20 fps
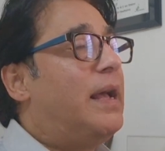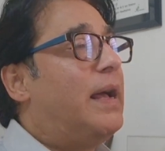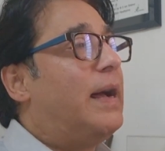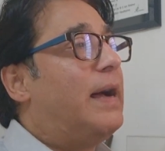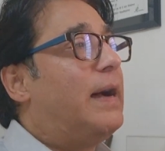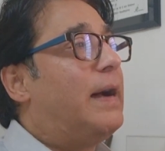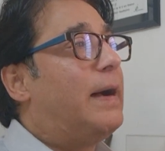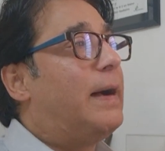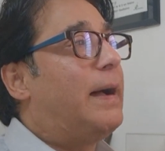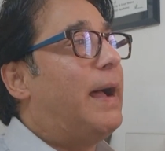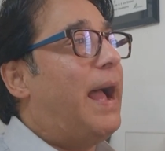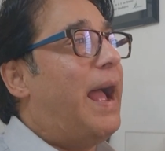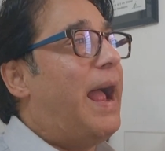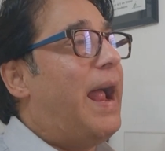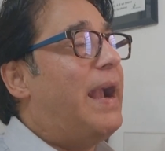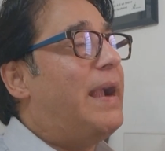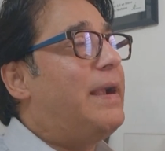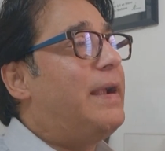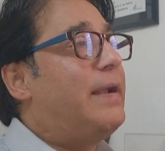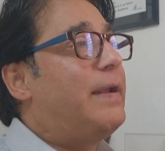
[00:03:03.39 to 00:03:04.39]

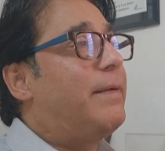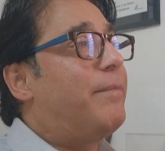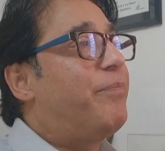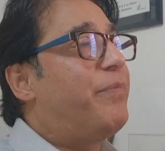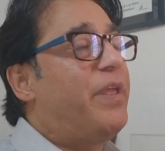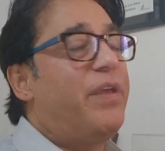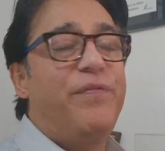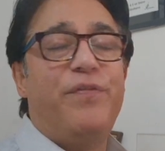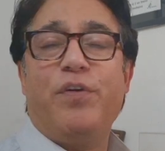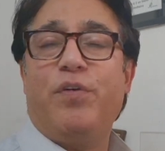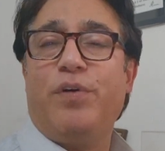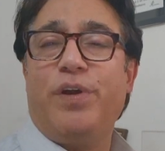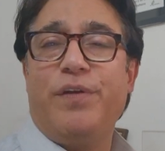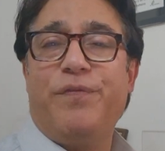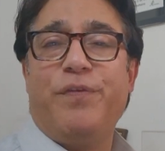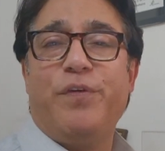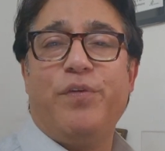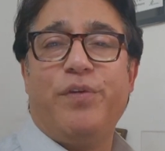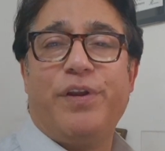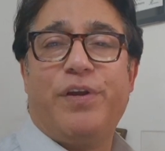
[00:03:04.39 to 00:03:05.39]
And if
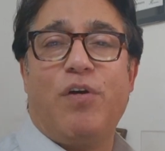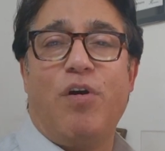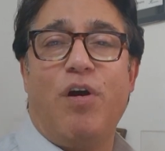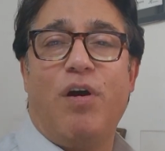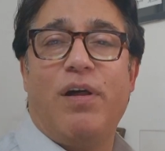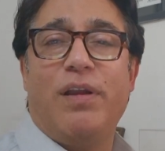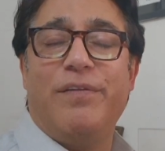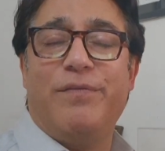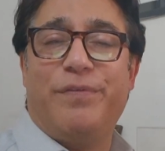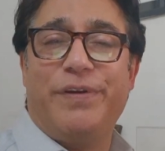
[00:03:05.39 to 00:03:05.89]
you recall,